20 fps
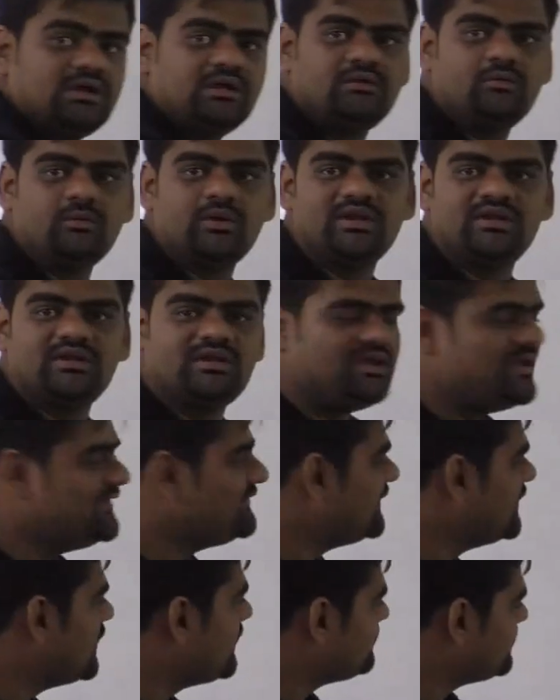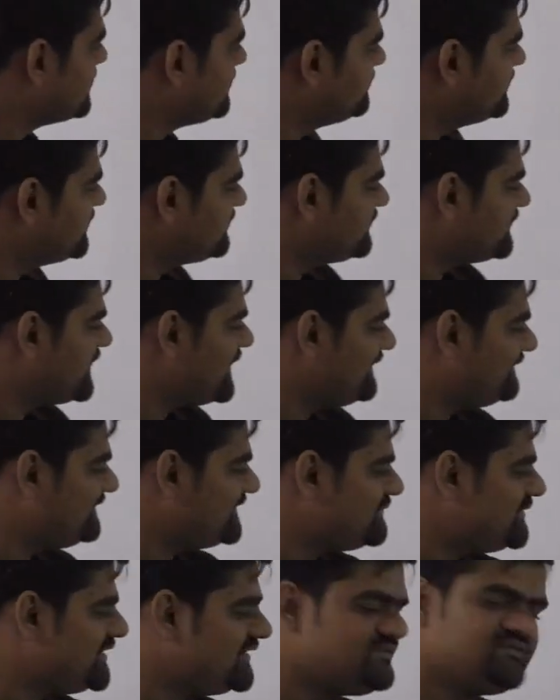You can easily observe this is
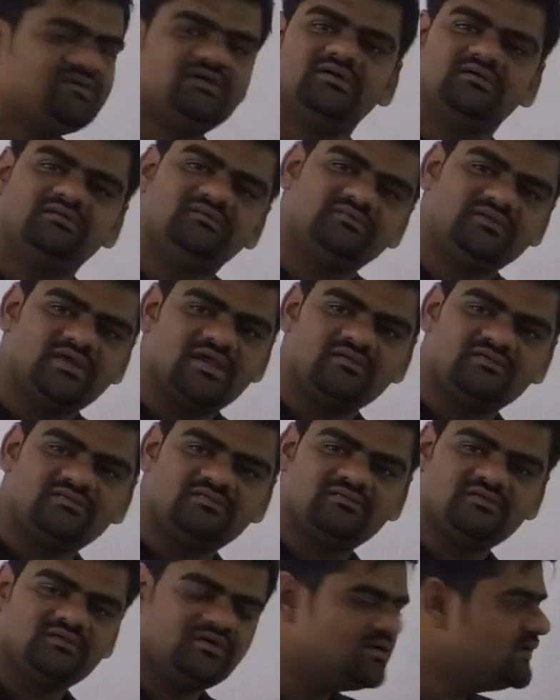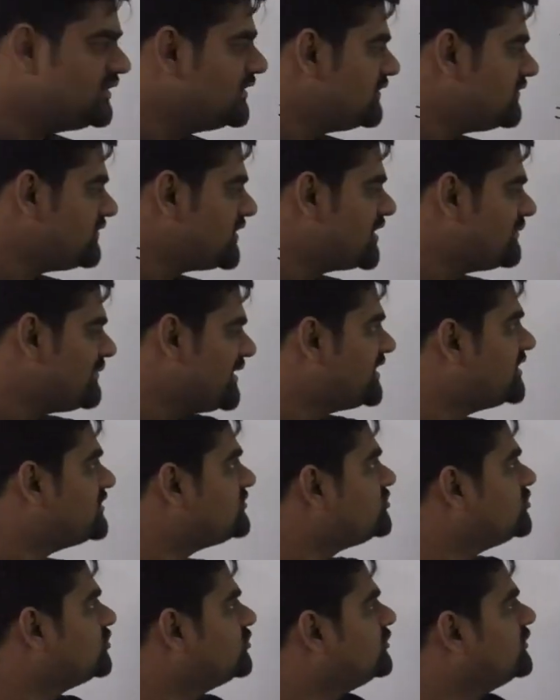LCM is 6, 3 minus
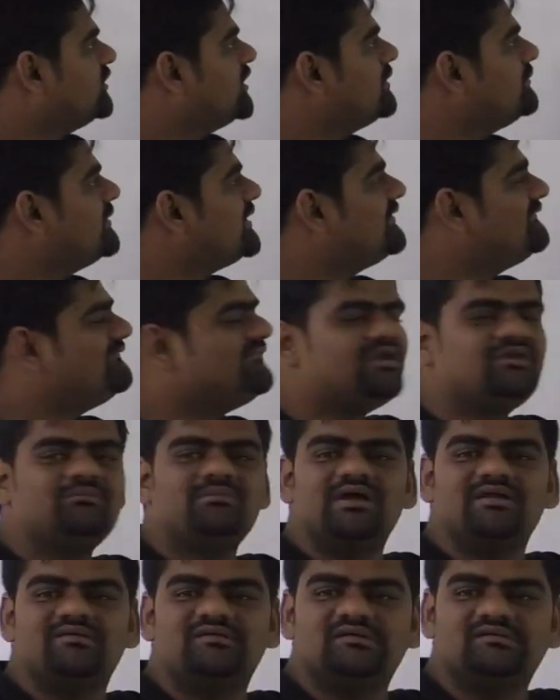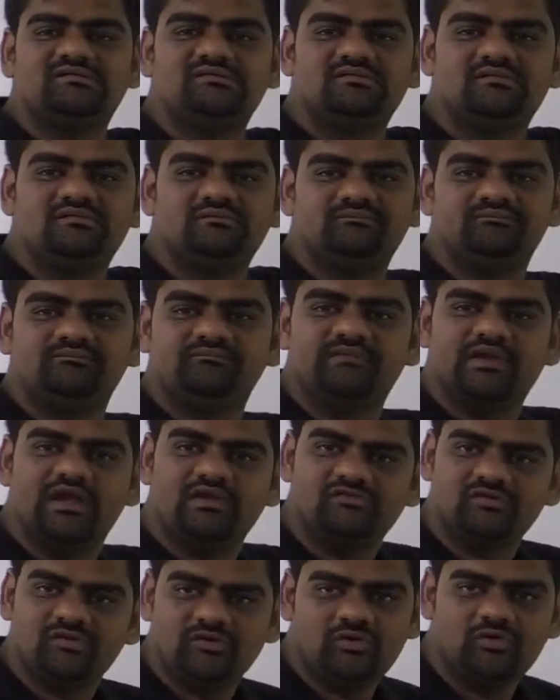2, it will become 1 by 6.
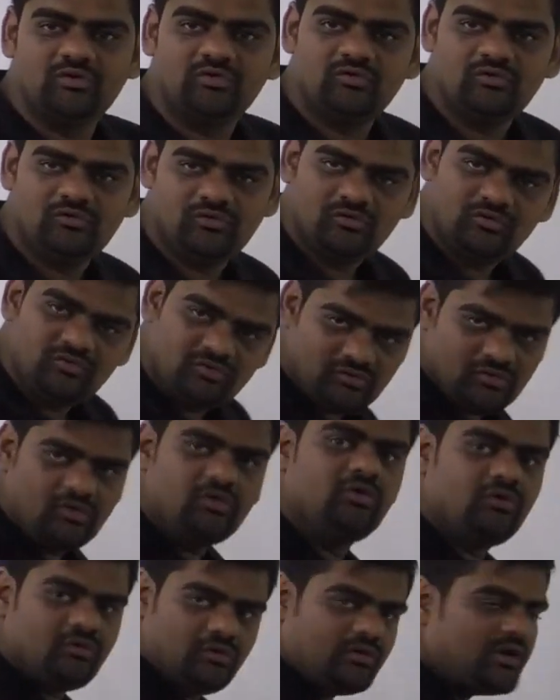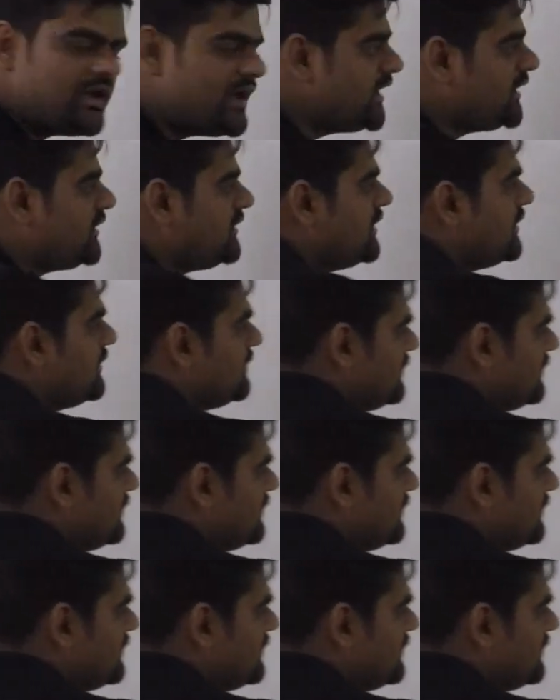Yes or no? Right?